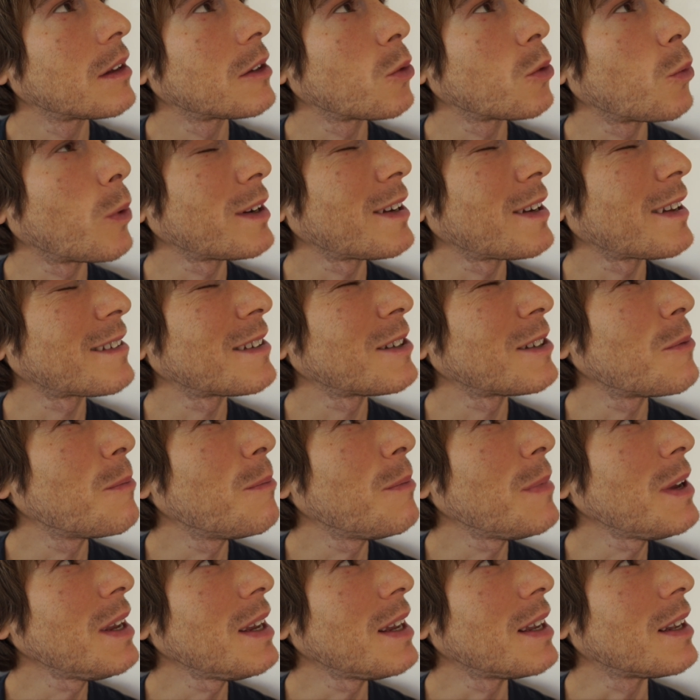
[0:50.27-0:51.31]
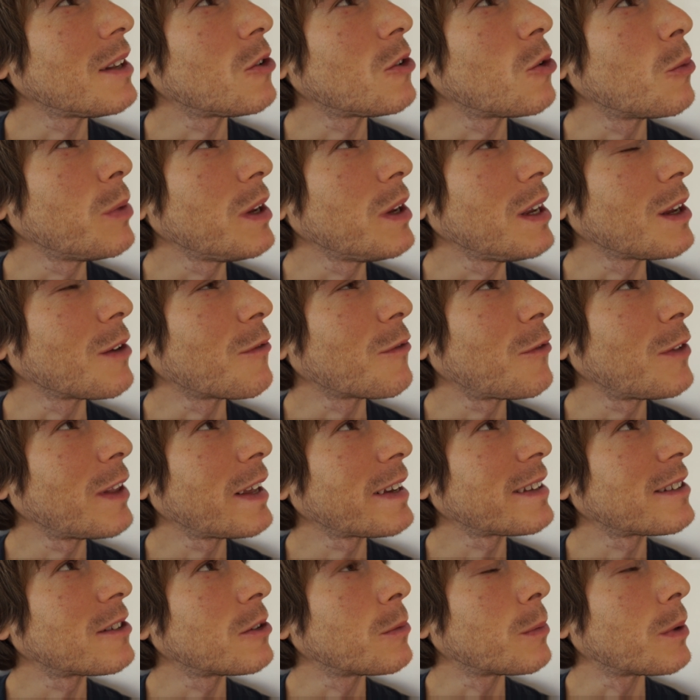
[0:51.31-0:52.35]
So what does it mean to being
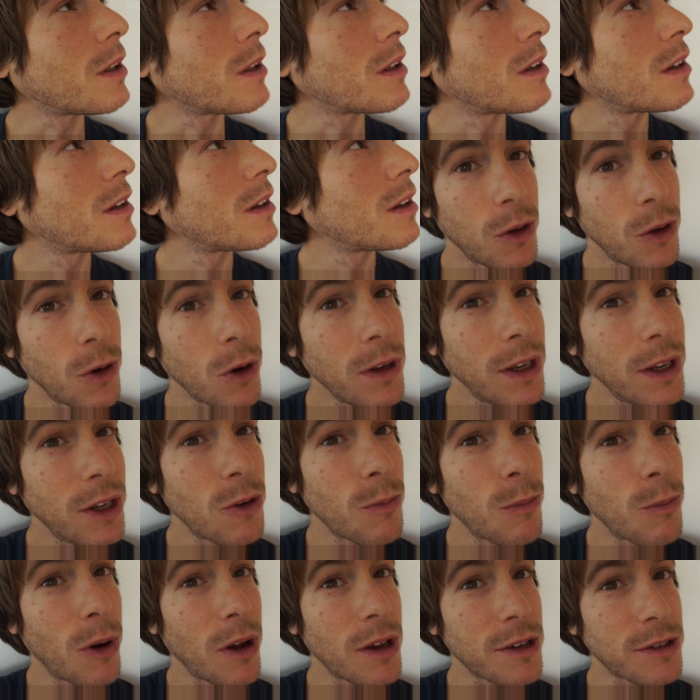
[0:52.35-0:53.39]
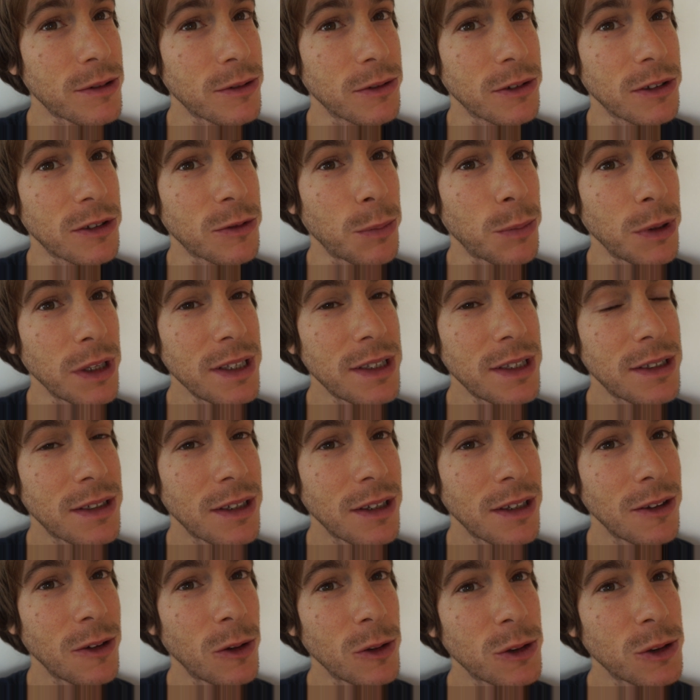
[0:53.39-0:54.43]
flexible? You don't need to master the
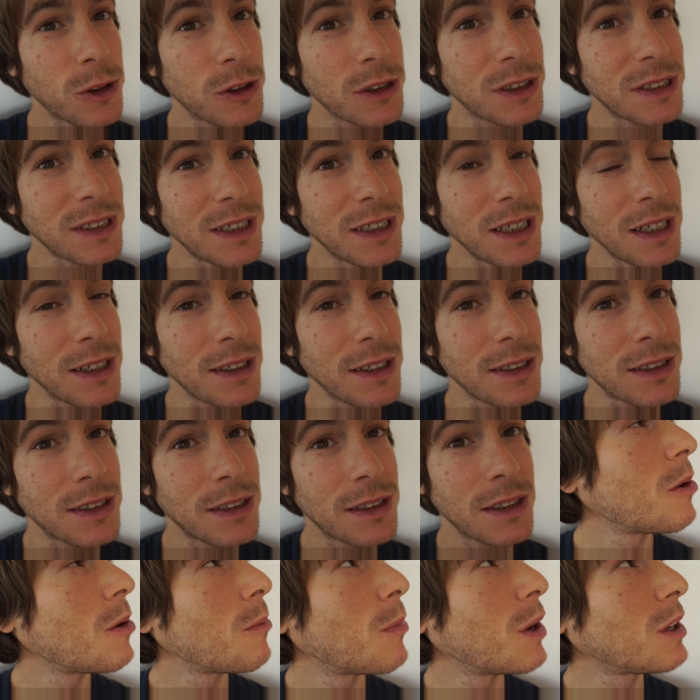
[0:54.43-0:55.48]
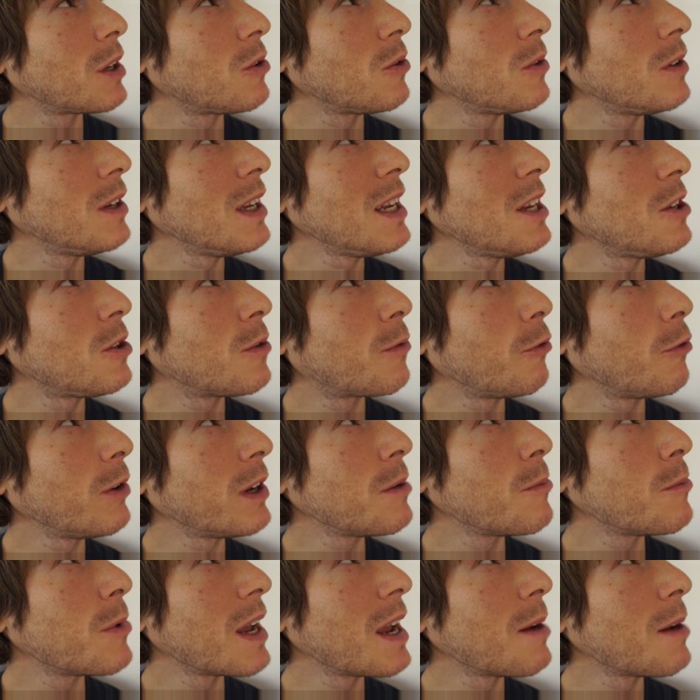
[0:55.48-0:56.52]
splits, those are skills. But you need to
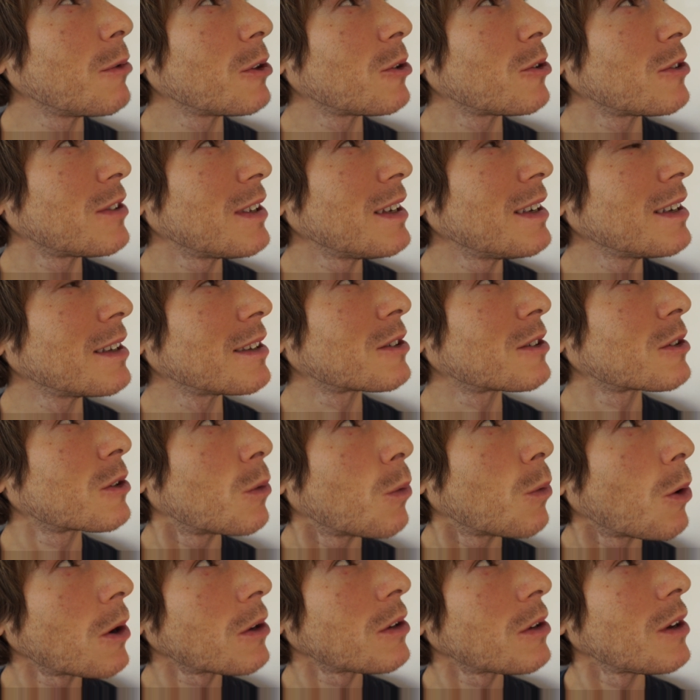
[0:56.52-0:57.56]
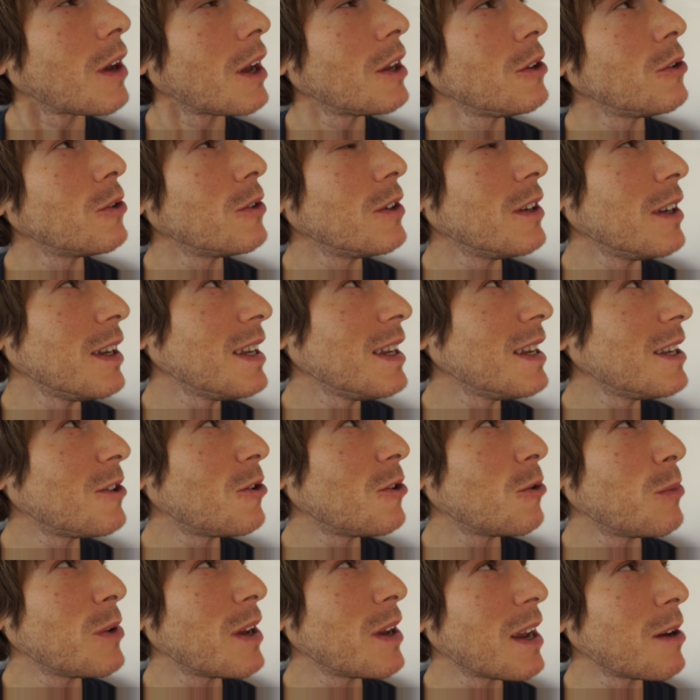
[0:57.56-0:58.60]
freaking be able to sit in a squat and you need
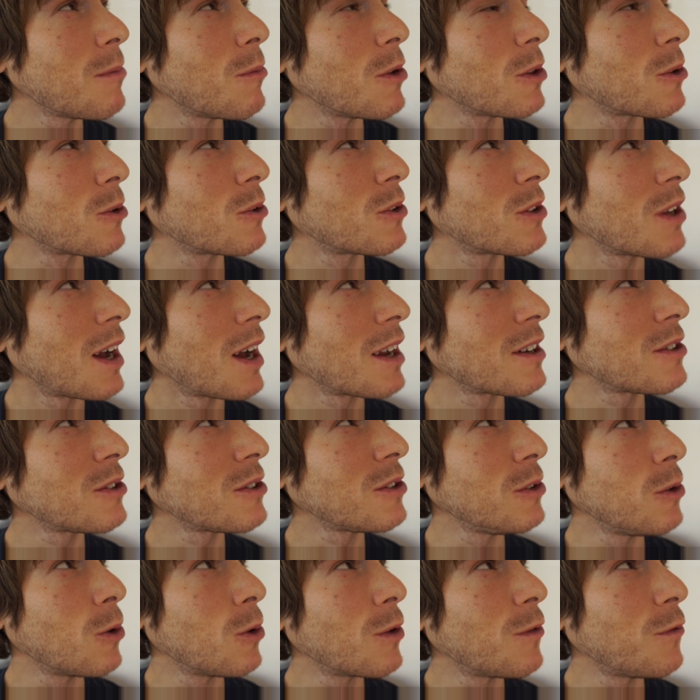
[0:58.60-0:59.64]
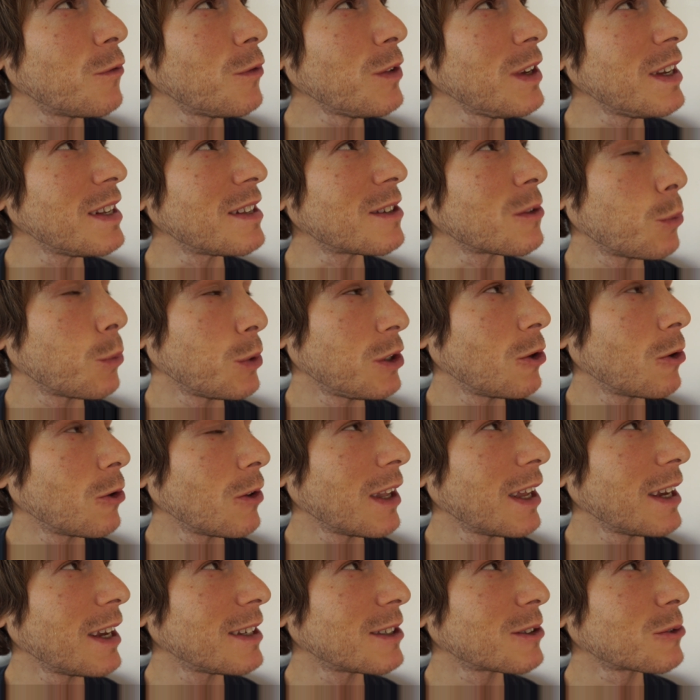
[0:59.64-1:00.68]
to be able to touch your feet with your
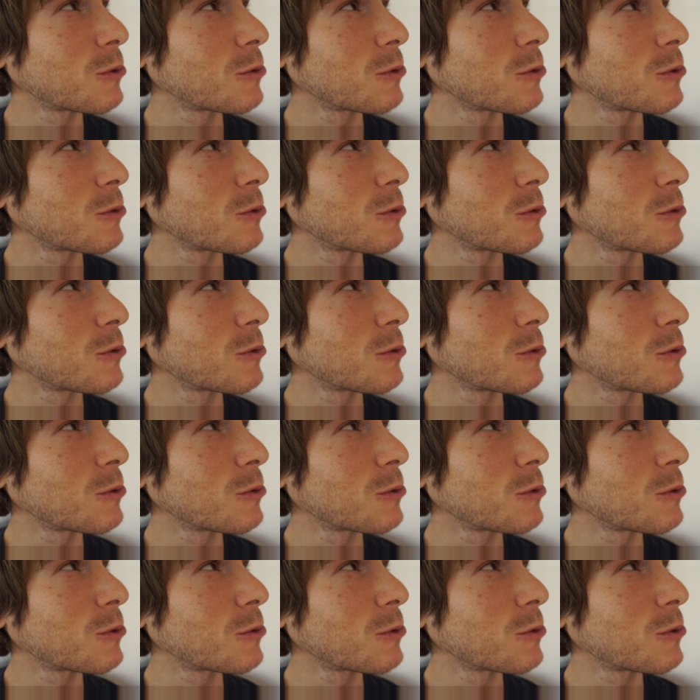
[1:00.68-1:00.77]
legs